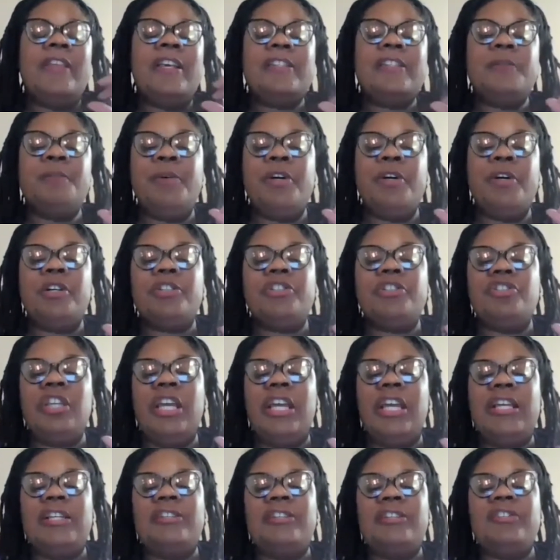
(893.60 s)
This book
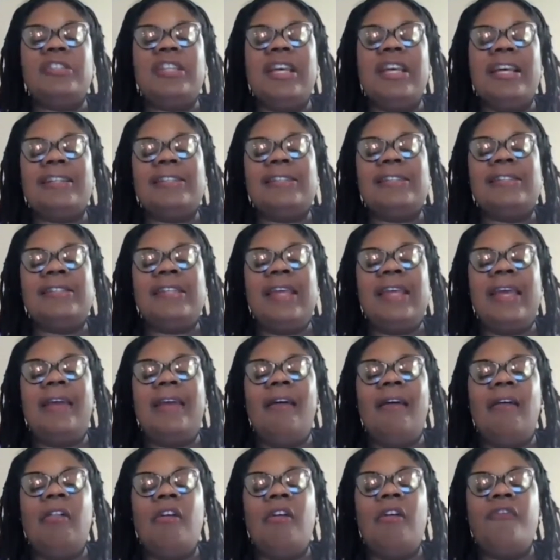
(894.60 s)
changes that
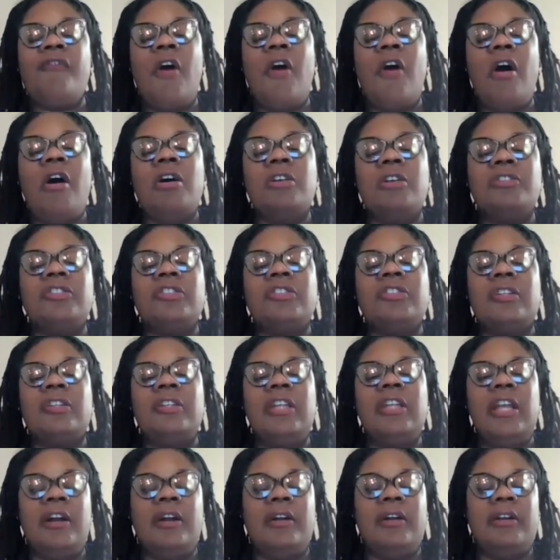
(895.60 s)
stale, false
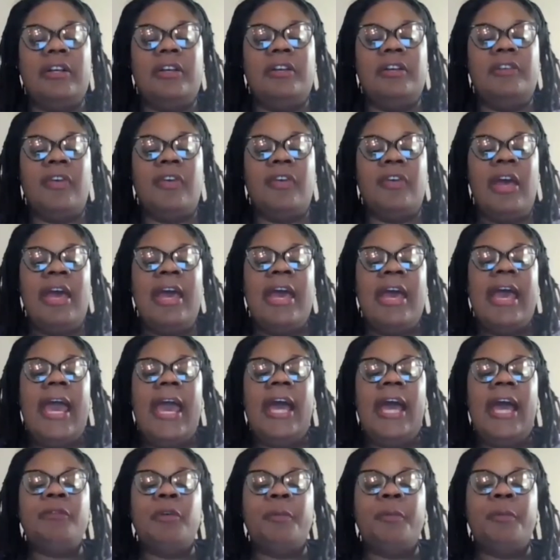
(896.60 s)
narrative
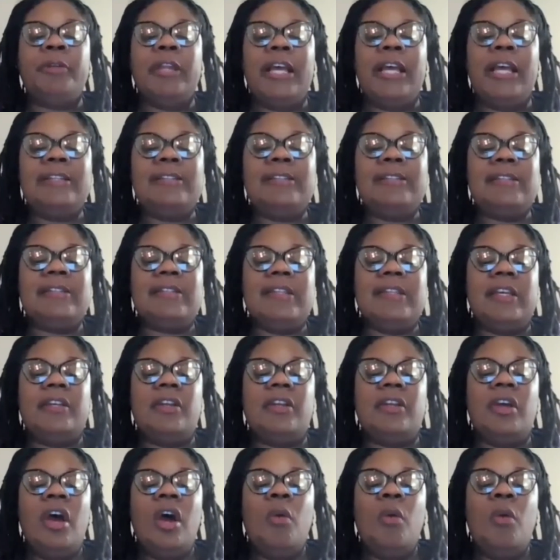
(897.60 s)
and replaces it
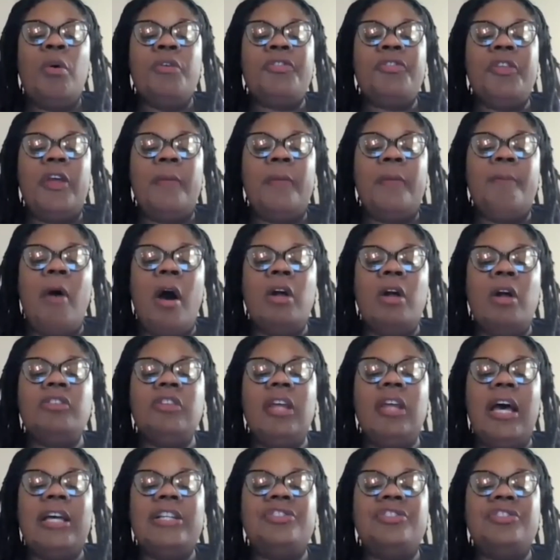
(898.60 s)
with a
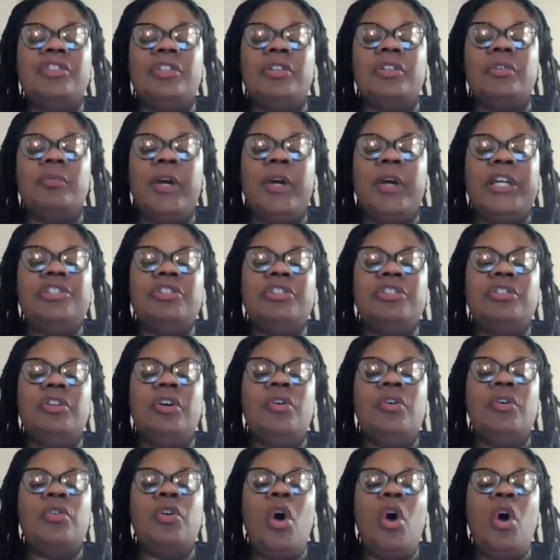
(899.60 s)
multi
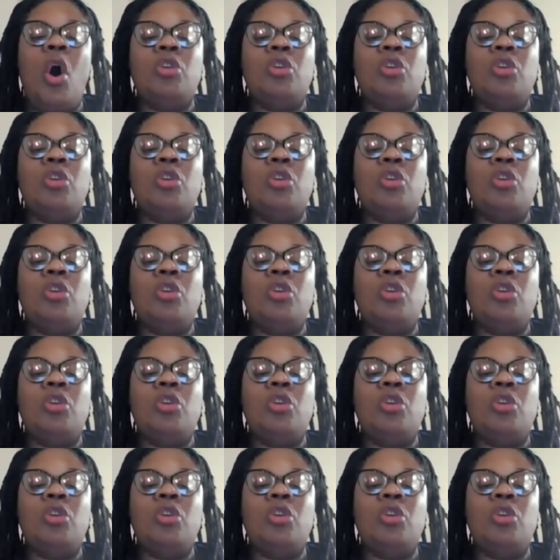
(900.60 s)
generational,